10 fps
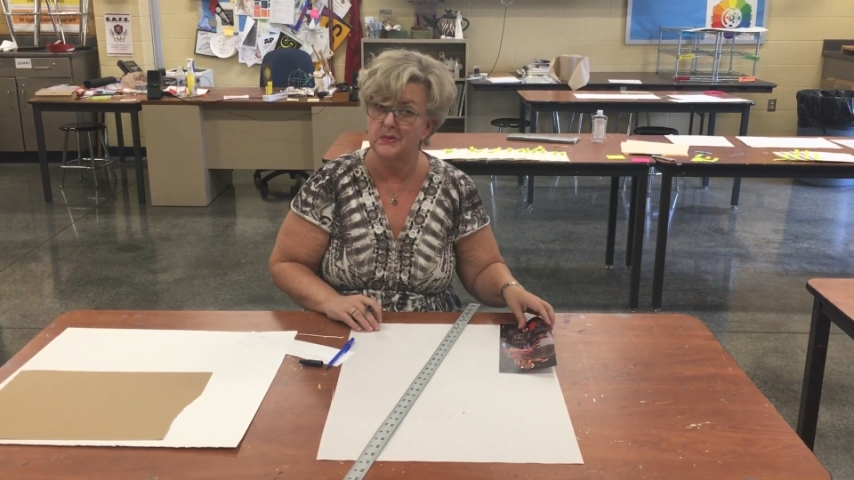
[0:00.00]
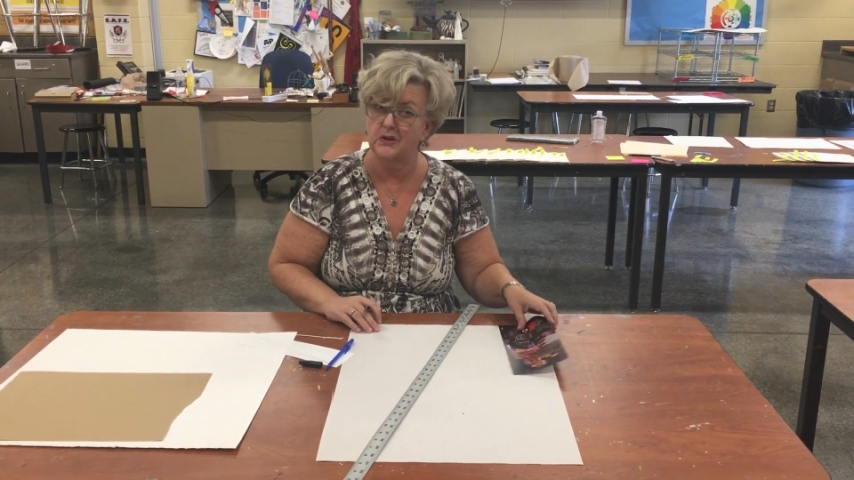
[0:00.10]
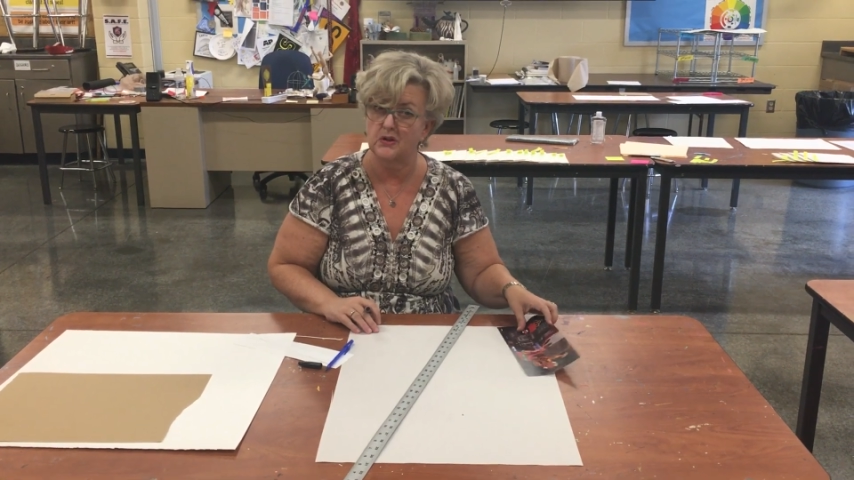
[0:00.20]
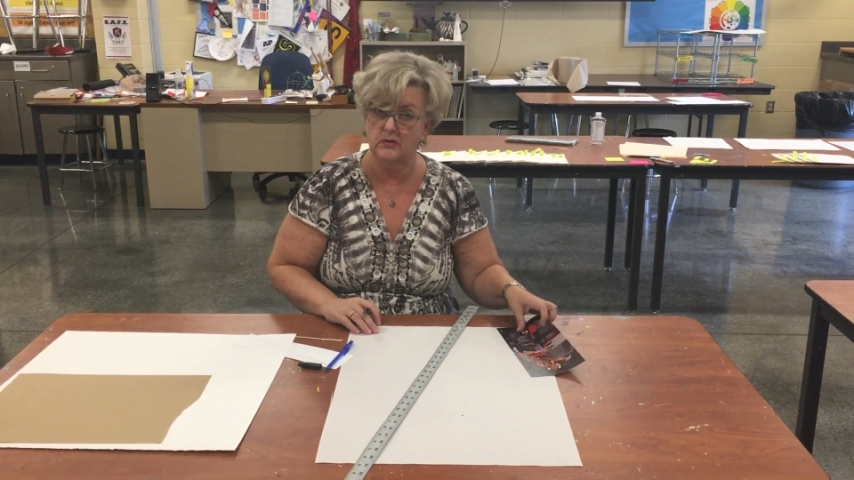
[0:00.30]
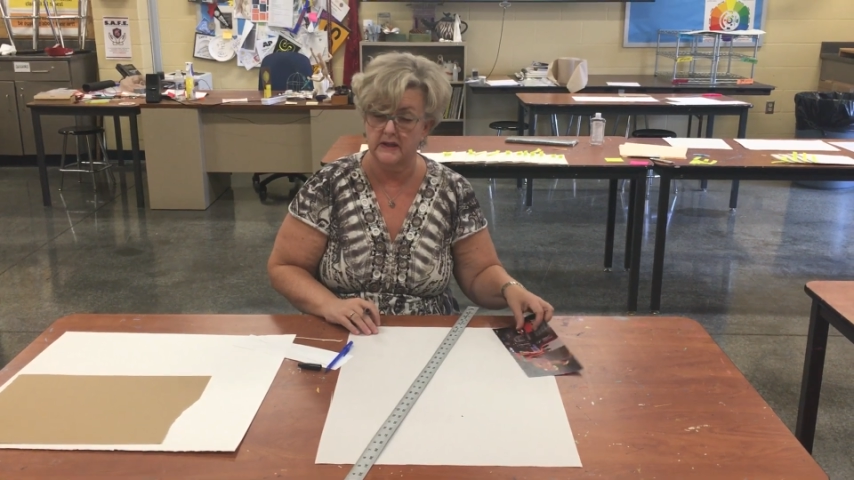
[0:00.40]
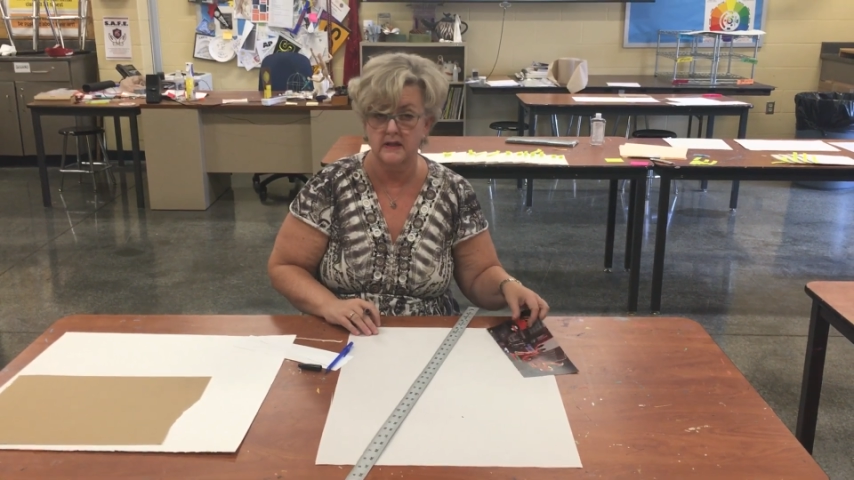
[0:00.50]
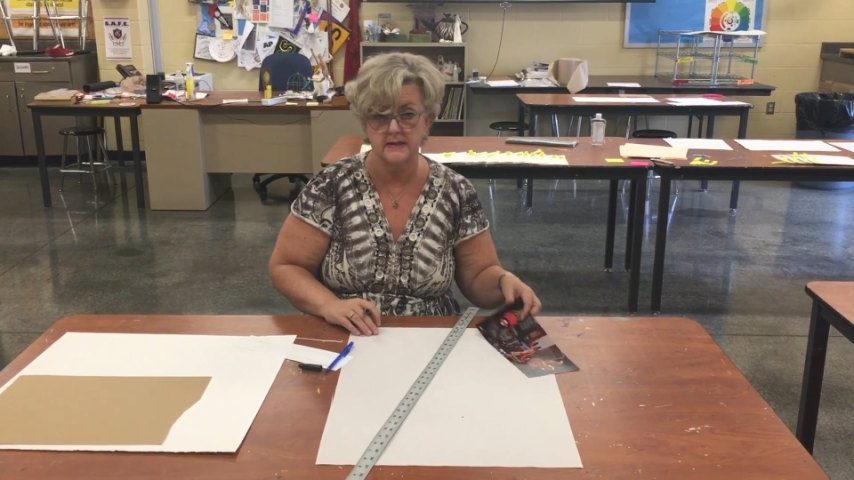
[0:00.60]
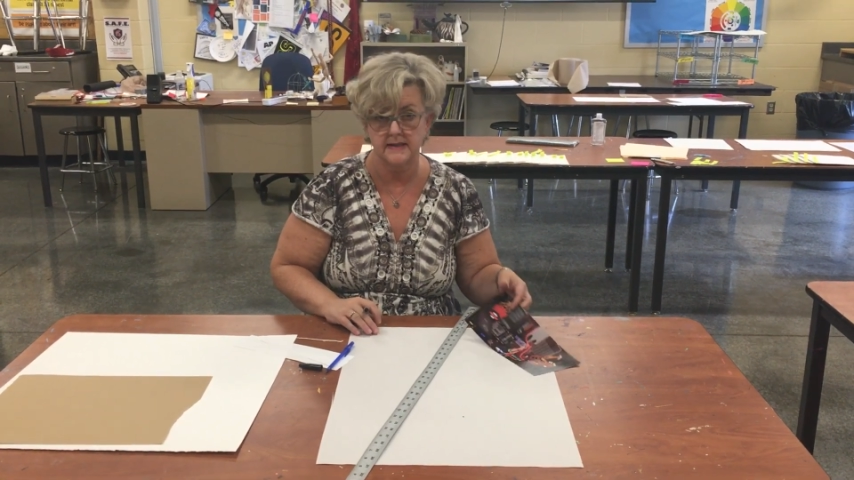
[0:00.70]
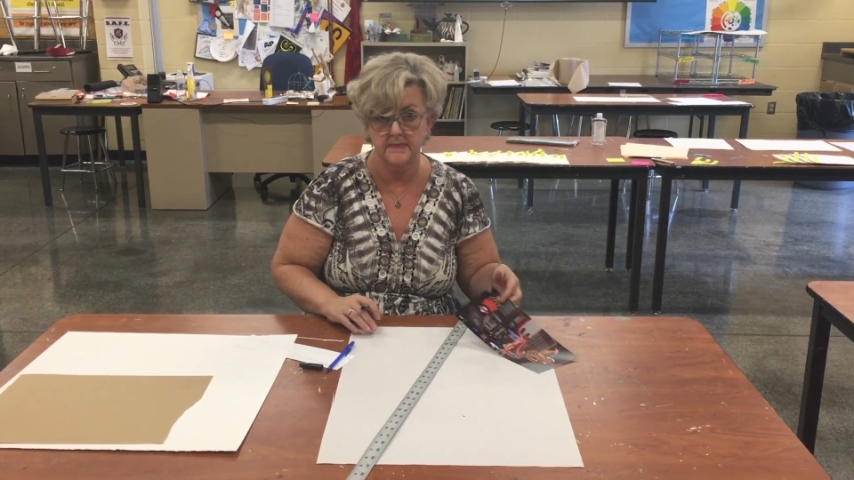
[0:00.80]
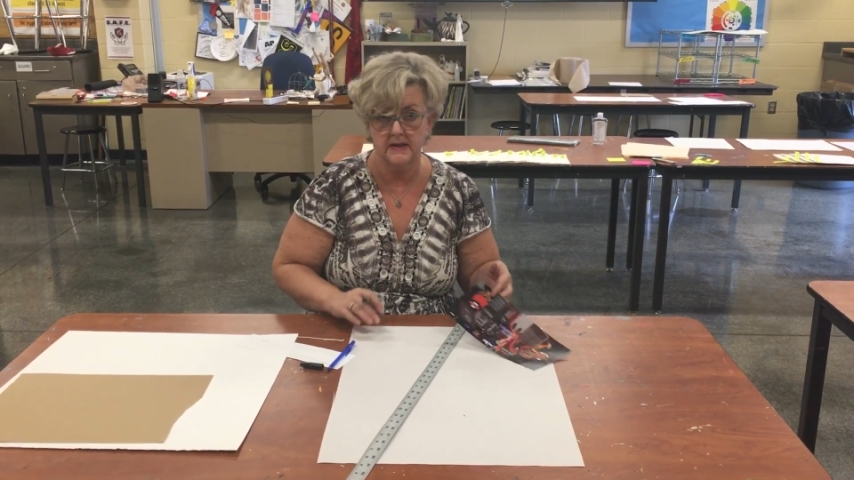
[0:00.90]
put a grid
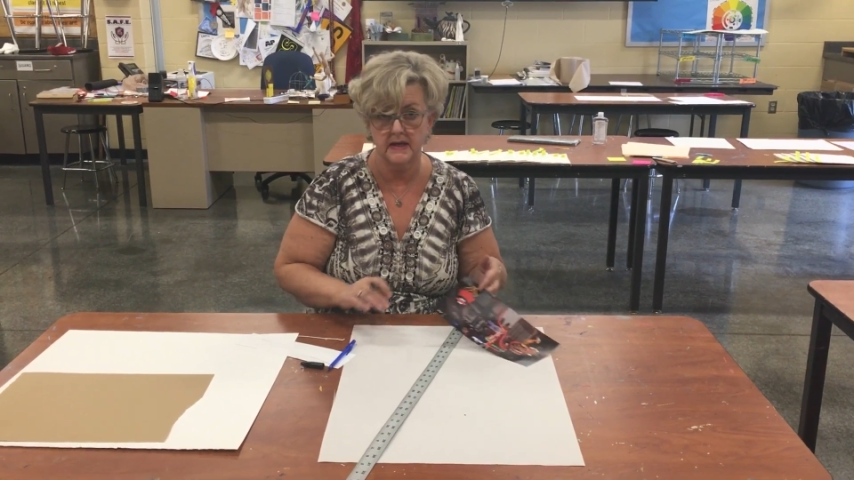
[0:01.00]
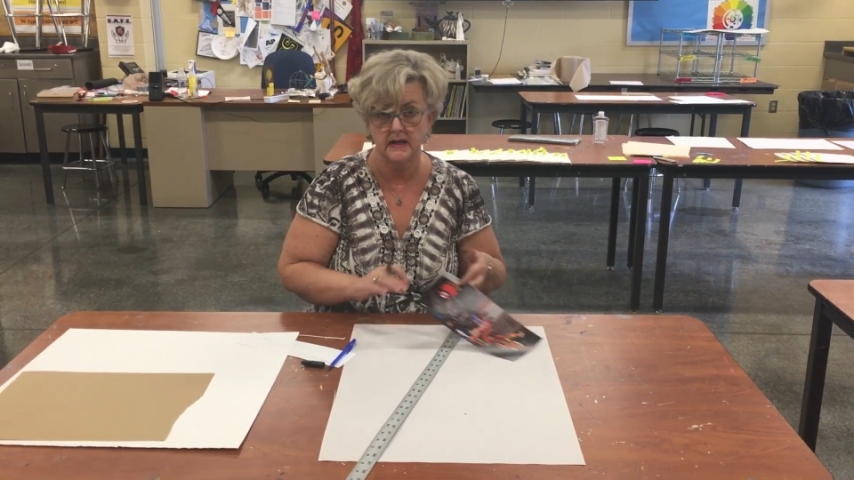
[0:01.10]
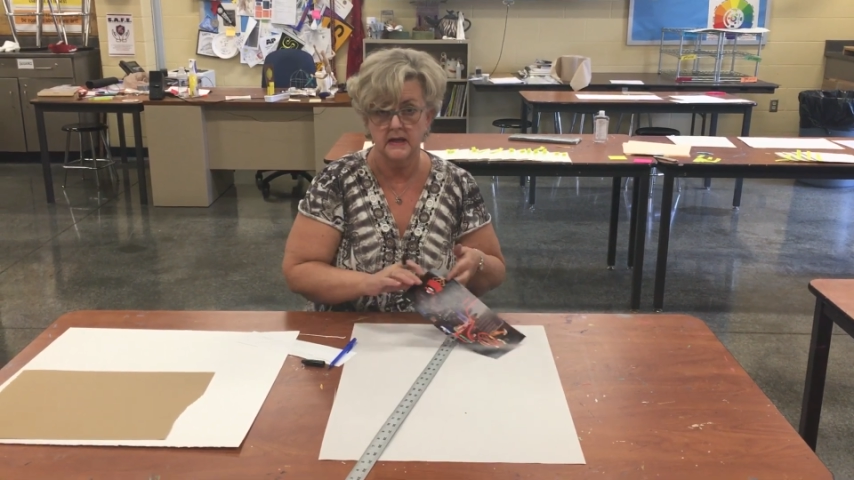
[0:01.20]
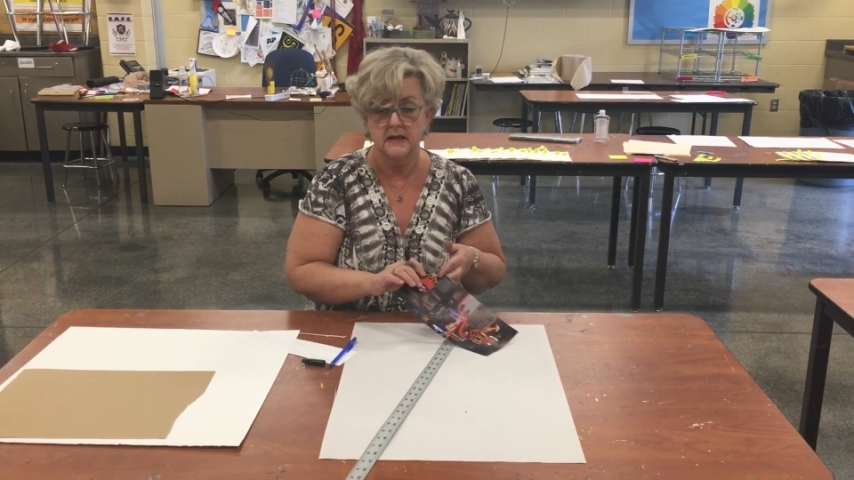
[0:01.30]
on something